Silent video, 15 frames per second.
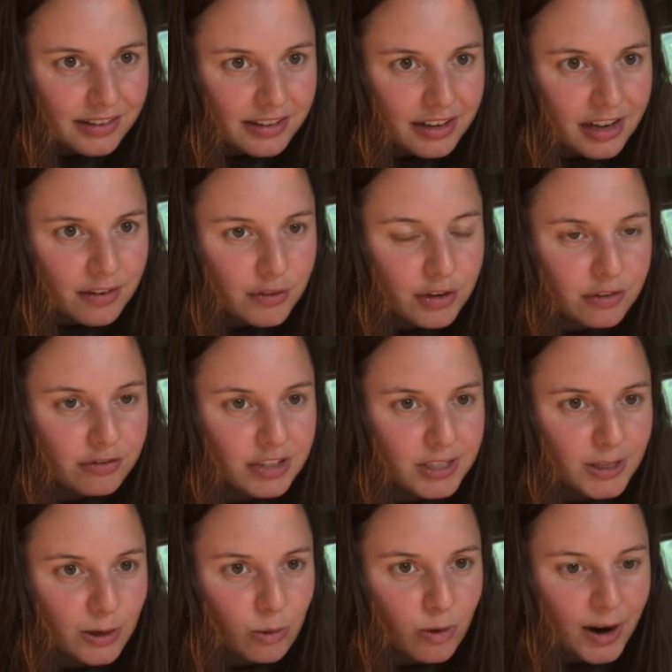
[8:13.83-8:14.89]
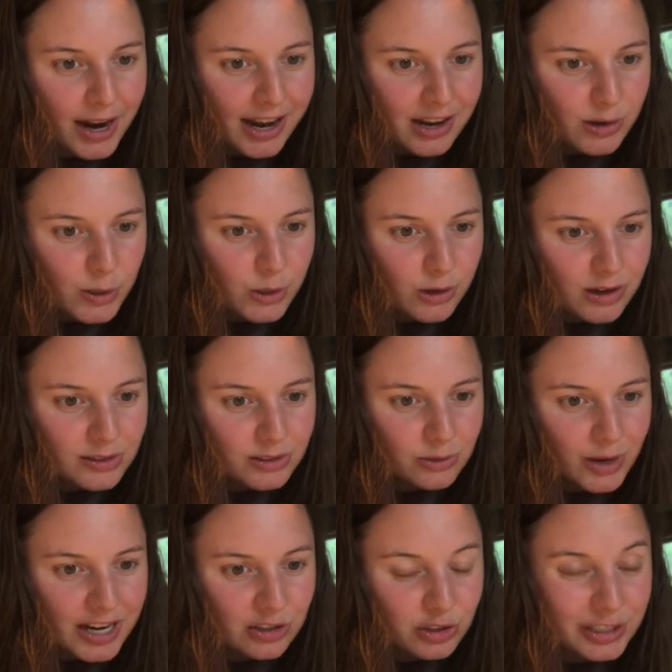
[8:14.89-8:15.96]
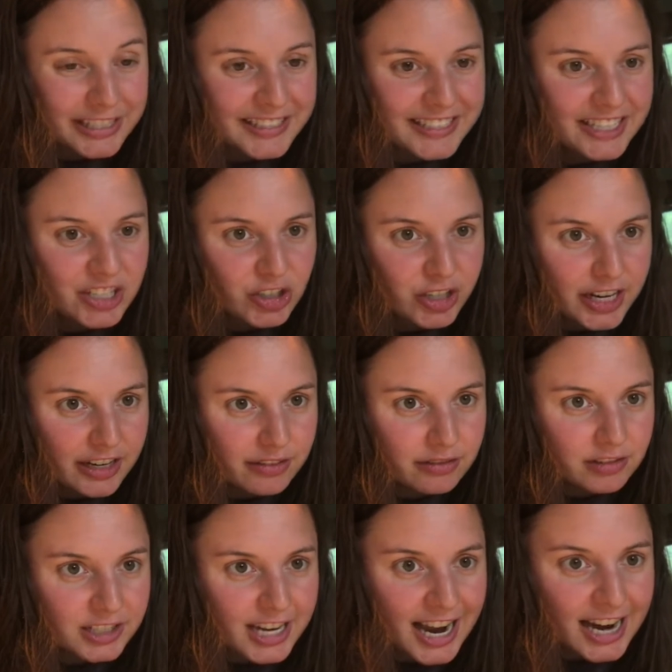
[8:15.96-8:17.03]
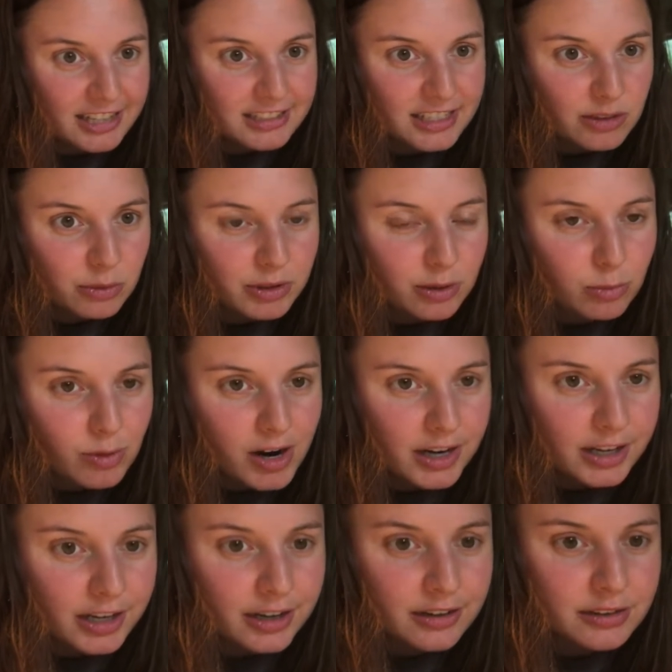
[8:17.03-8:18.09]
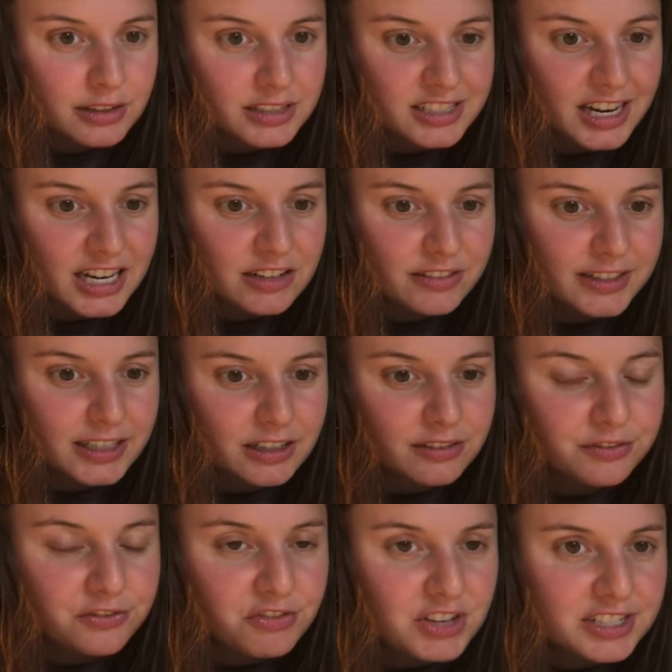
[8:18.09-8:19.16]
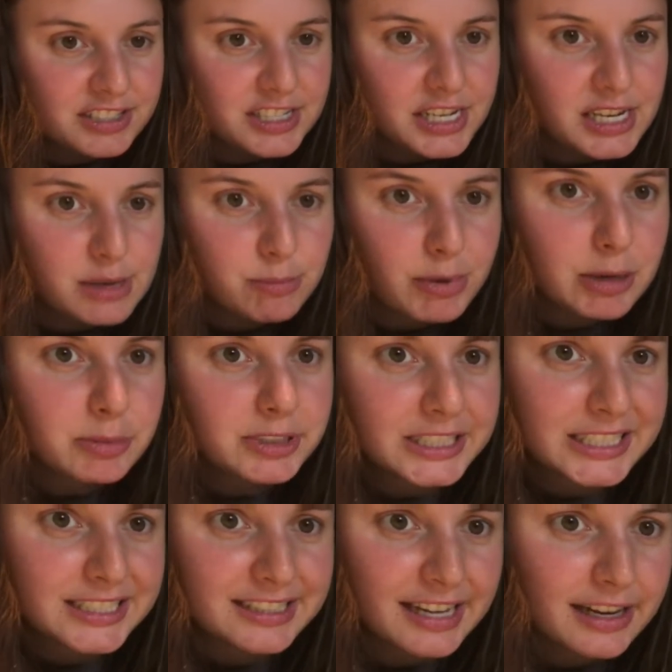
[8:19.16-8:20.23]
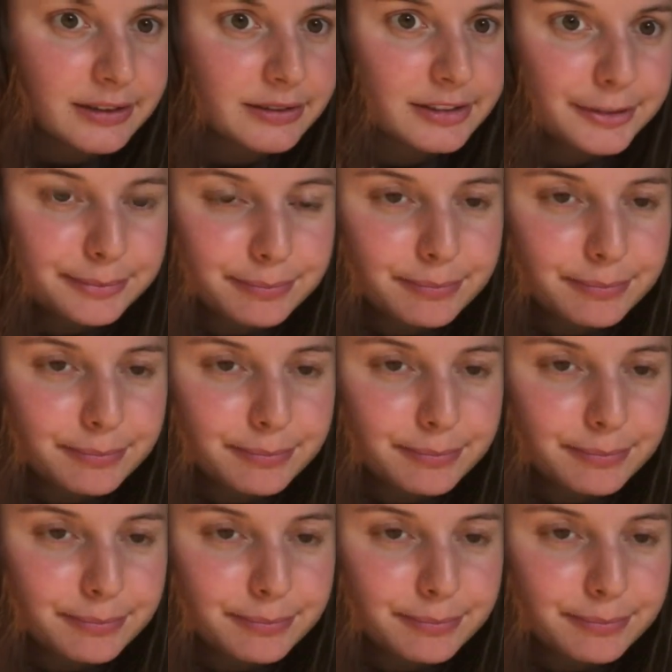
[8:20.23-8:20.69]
If you're really quiet, you can also actually hear it reacting with the water. It's kind of like a fizzy, bubbly sound.